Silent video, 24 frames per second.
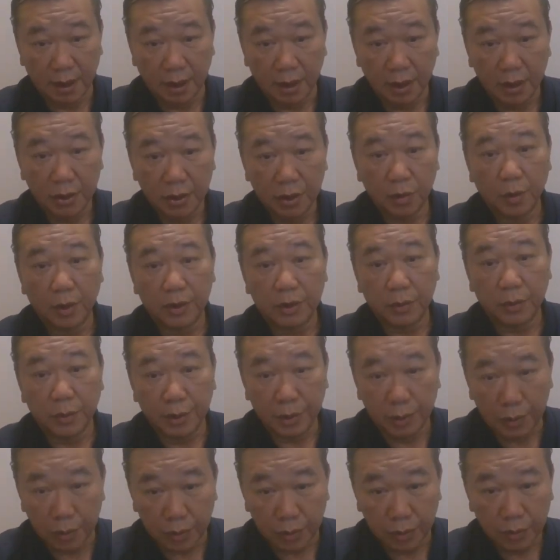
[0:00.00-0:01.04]
So what should we
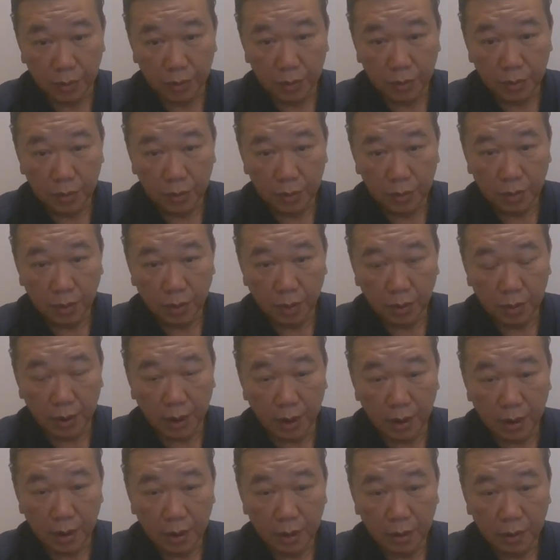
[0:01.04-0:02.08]
do?
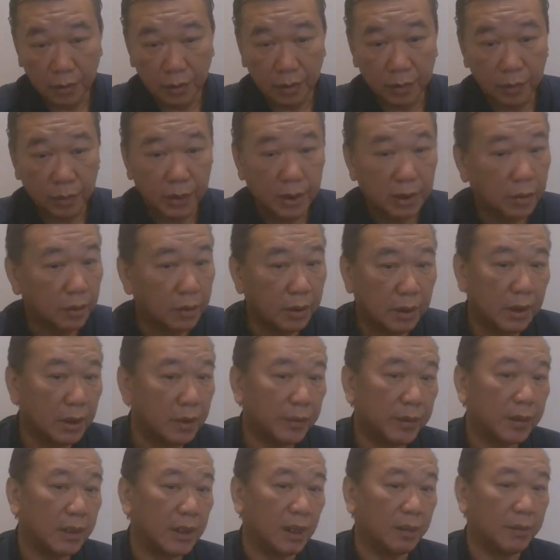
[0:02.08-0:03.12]
Okay, we don't deal
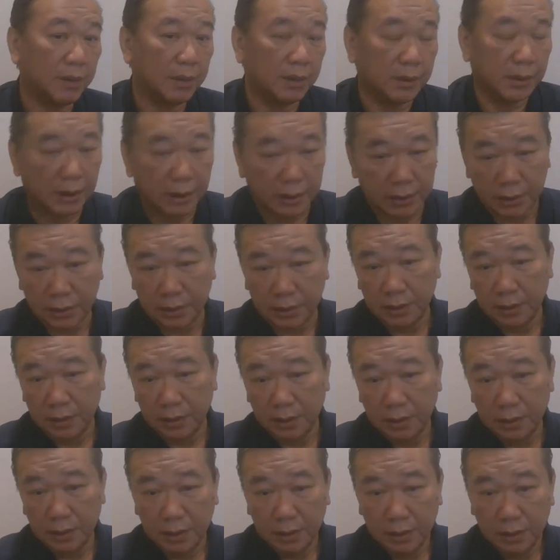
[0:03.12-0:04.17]
with diabetes.
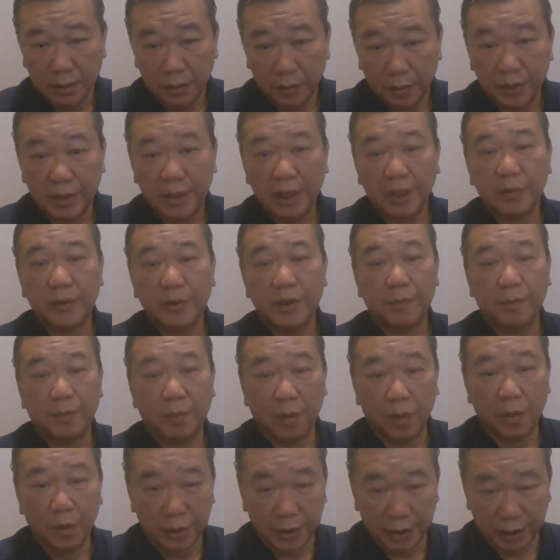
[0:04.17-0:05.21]
We deal with the
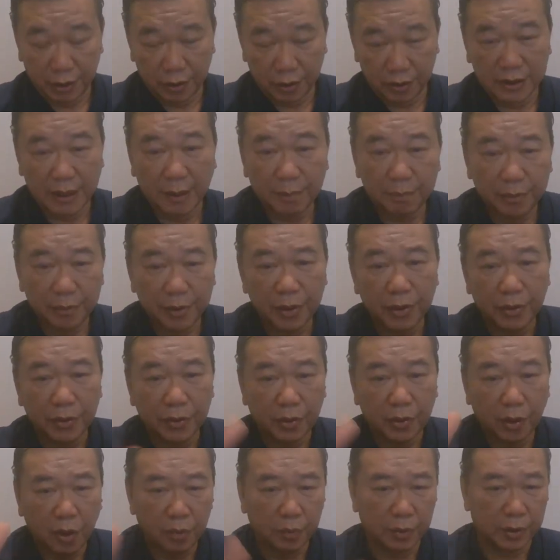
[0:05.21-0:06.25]
body, something
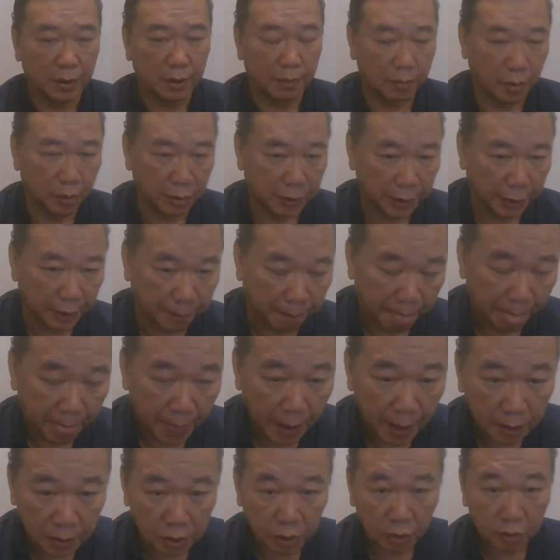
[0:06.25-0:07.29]
wrong with the body.
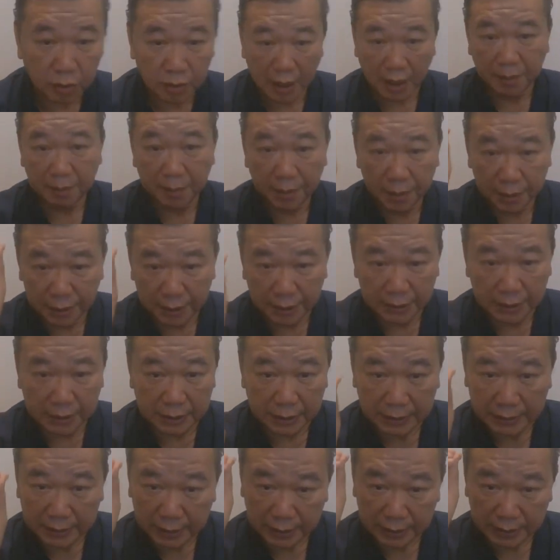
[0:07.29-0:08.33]
So diabetes is
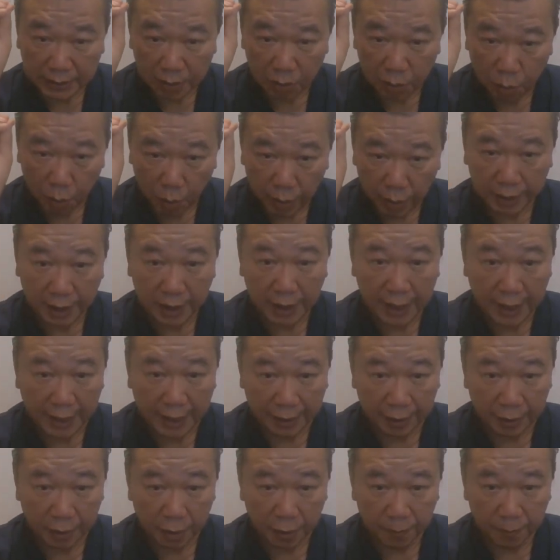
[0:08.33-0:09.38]
just a warning
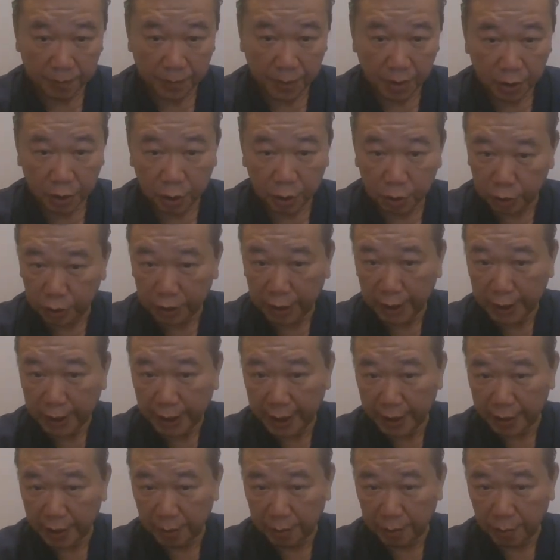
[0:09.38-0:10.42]
light, You should take care
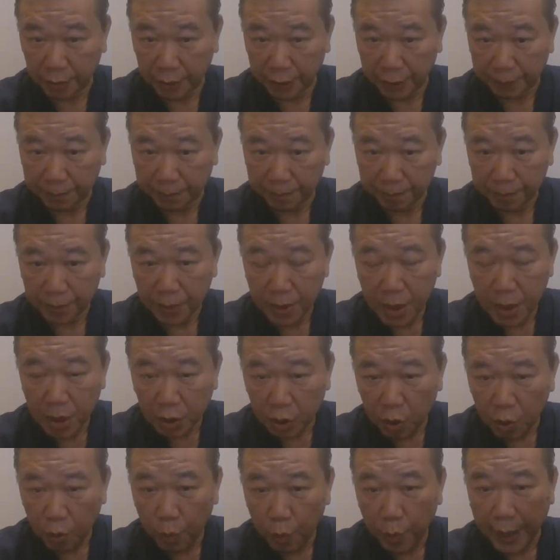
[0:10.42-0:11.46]
of the body.
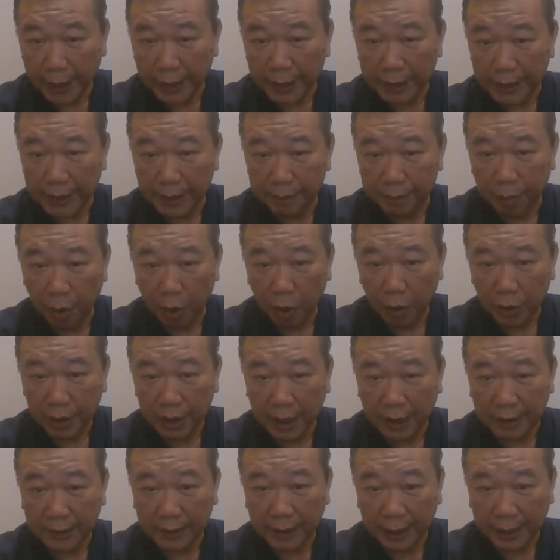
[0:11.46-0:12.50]
So when the body
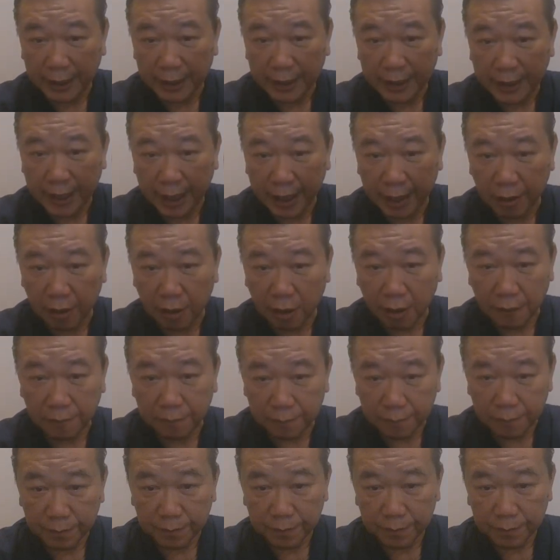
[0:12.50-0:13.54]
are taken care of,
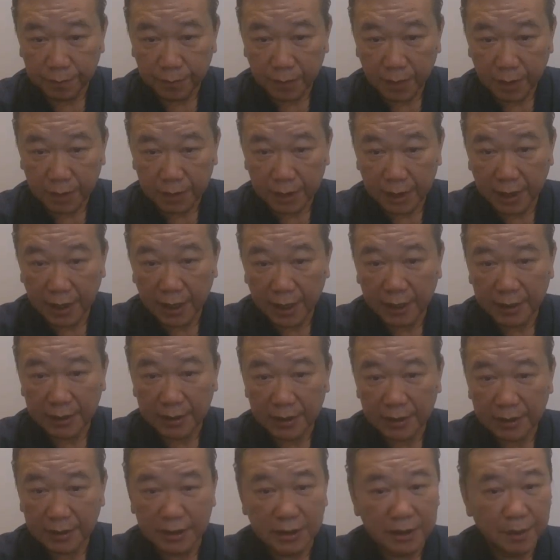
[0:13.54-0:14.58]
the light
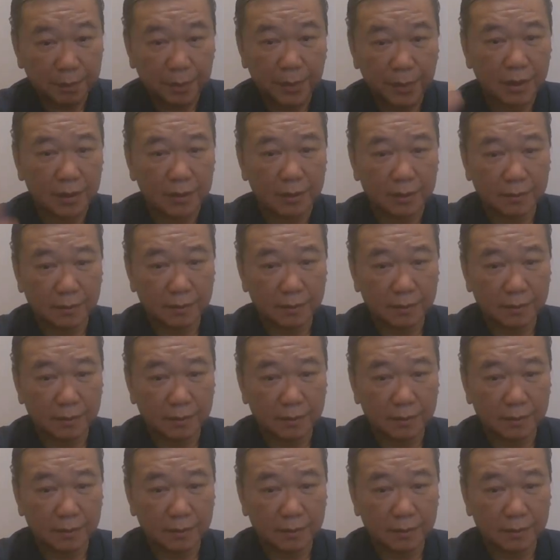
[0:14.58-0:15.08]
just disappear.